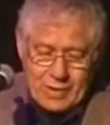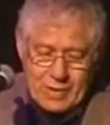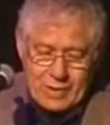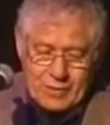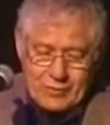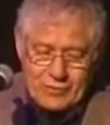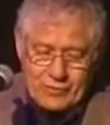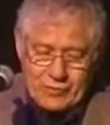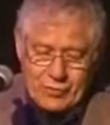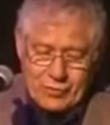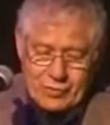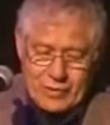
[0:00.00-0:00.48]

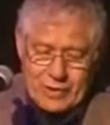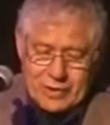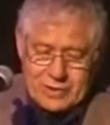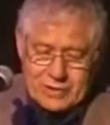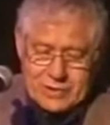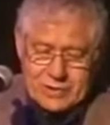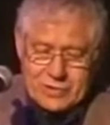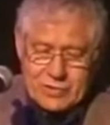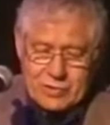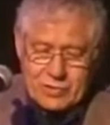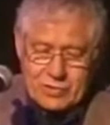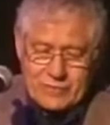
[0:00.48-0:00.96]
For us
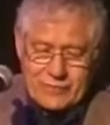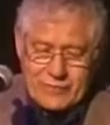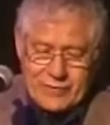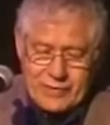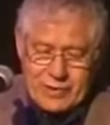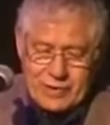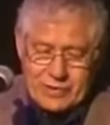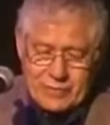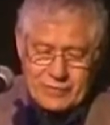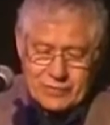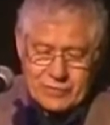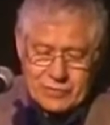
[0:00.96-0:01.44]

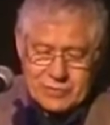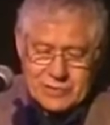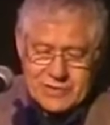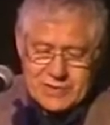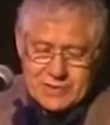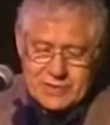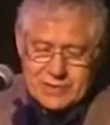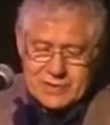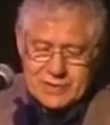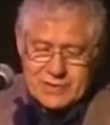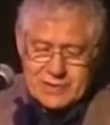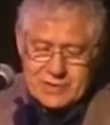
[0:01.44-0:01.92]
survivors,
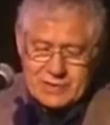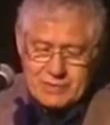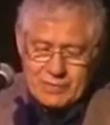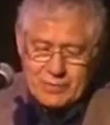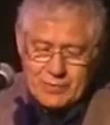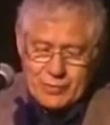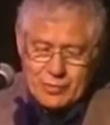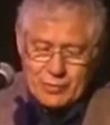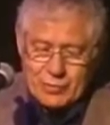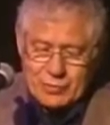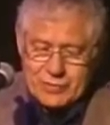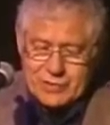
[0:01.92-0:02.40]
the
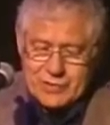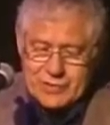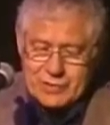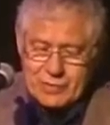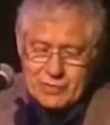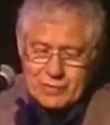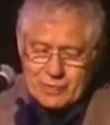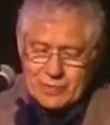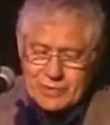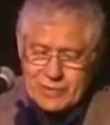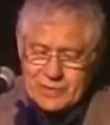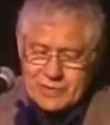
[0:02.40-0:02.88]

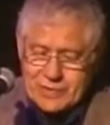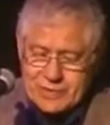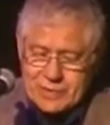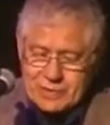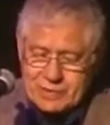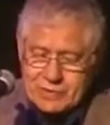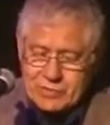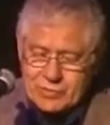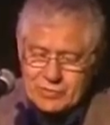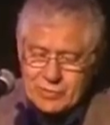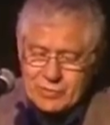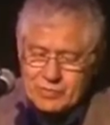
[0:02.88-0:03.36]
symposium is a
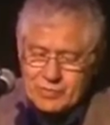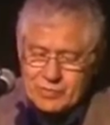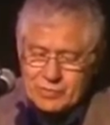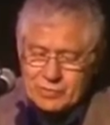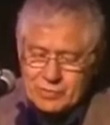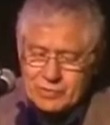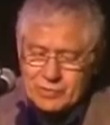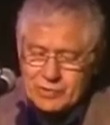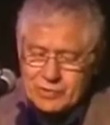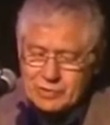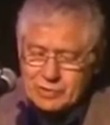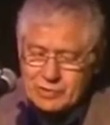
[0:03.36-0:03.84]

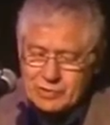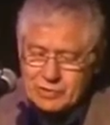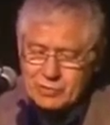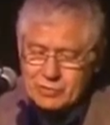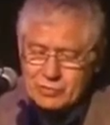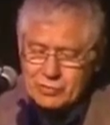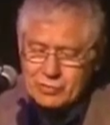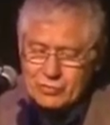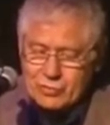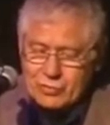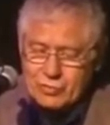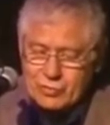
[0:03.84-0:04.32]
tribute
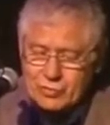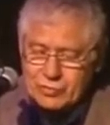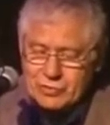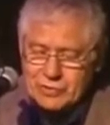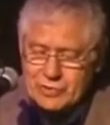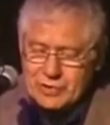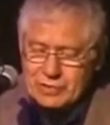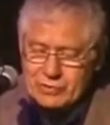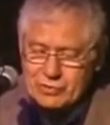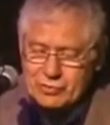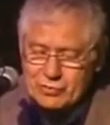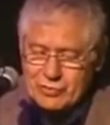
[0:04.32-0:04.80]

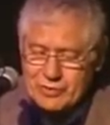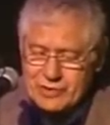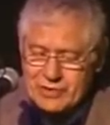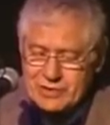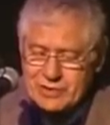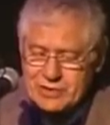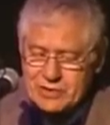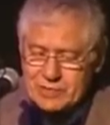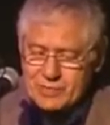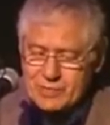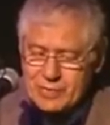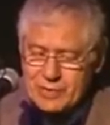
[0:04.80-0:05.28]
to
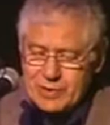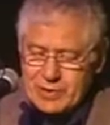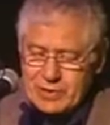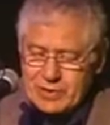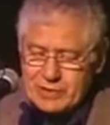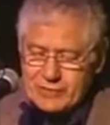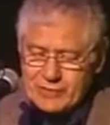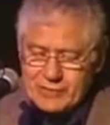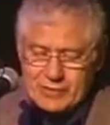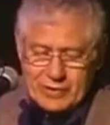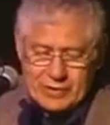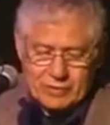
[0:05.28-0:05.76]
these
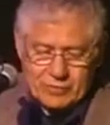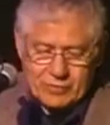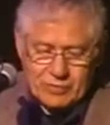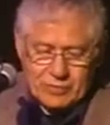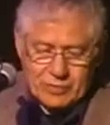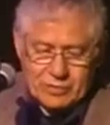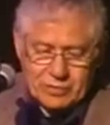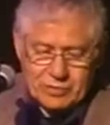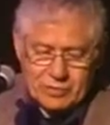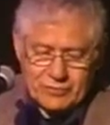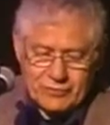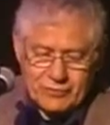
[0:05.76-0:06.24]
brave and
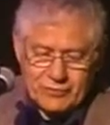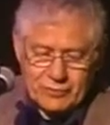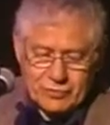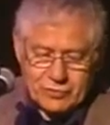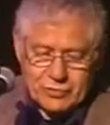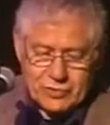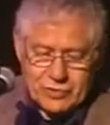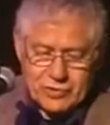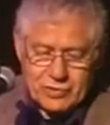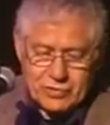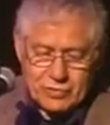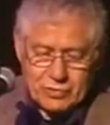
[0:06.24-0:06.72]
wonderful
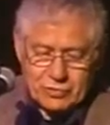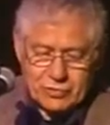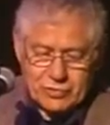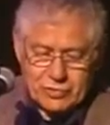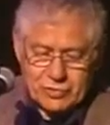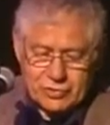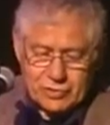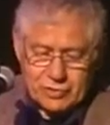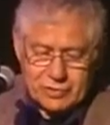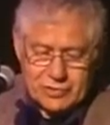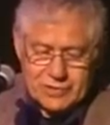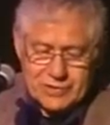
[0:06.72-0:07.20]

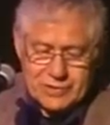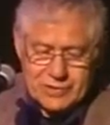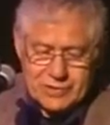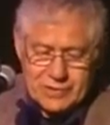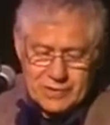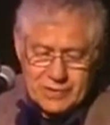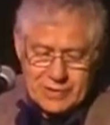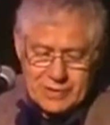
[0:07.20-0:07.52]
soldiers